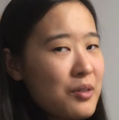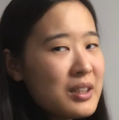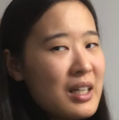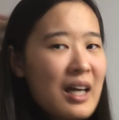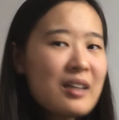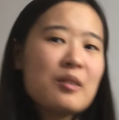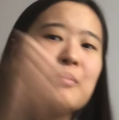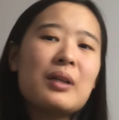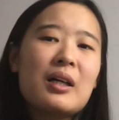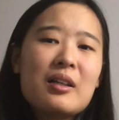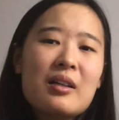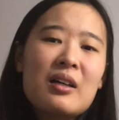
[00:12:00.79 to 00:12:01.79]
will tag the
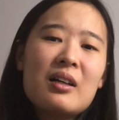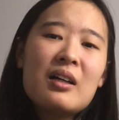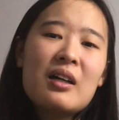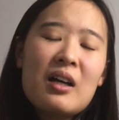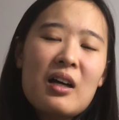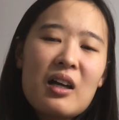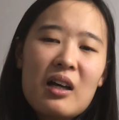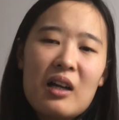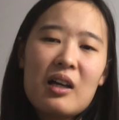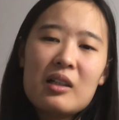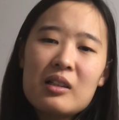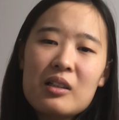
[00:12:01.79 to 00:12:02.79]
blood
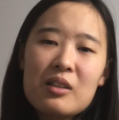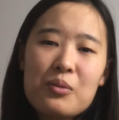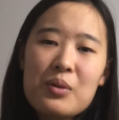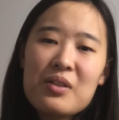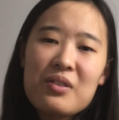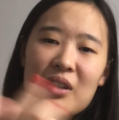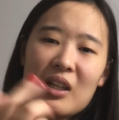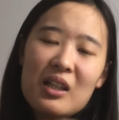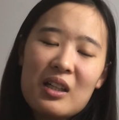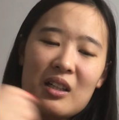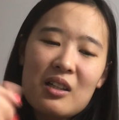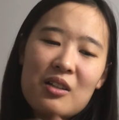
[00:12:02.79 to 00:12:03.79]
with
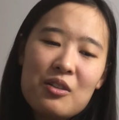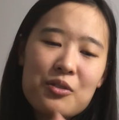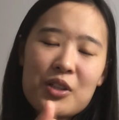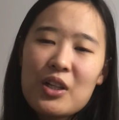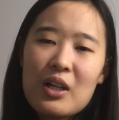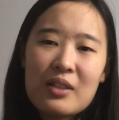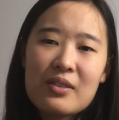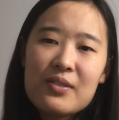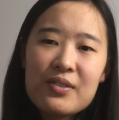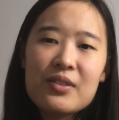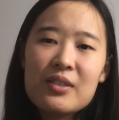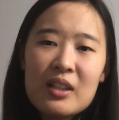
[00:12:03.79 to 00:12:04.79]
a
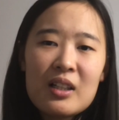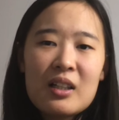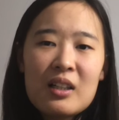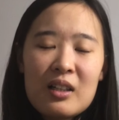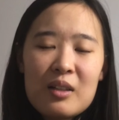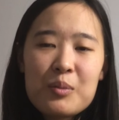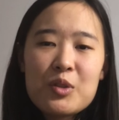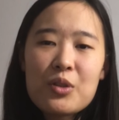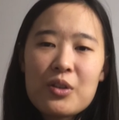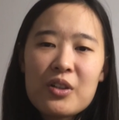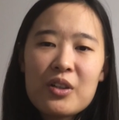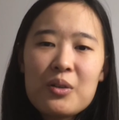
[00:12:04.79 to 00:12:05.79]
radioactive
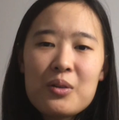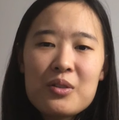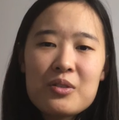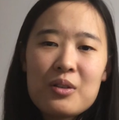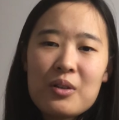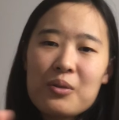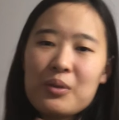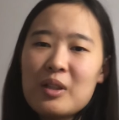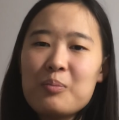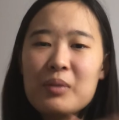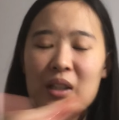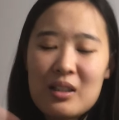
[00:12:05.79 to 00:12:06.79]
material, so when
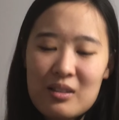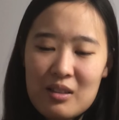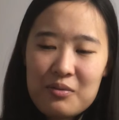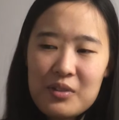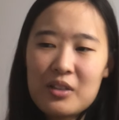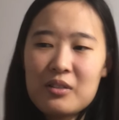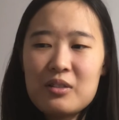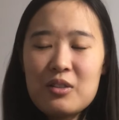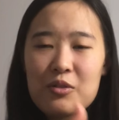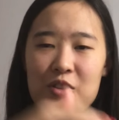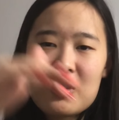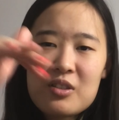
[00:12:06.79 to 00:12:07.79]
it bleeds, you
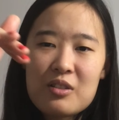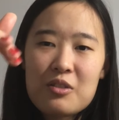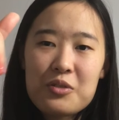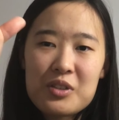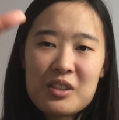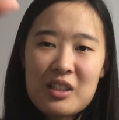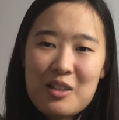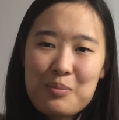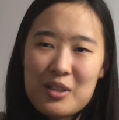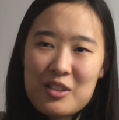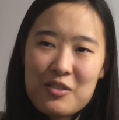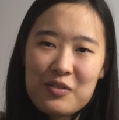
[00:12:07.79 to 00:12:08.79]
will see a
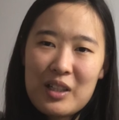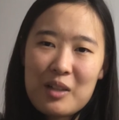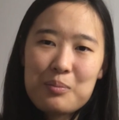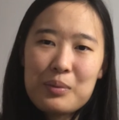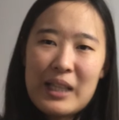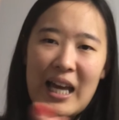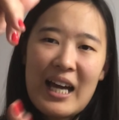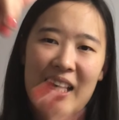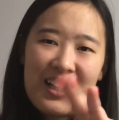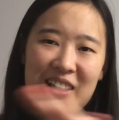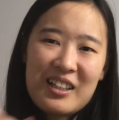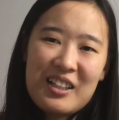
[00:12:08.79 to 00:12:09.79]
bunch of like black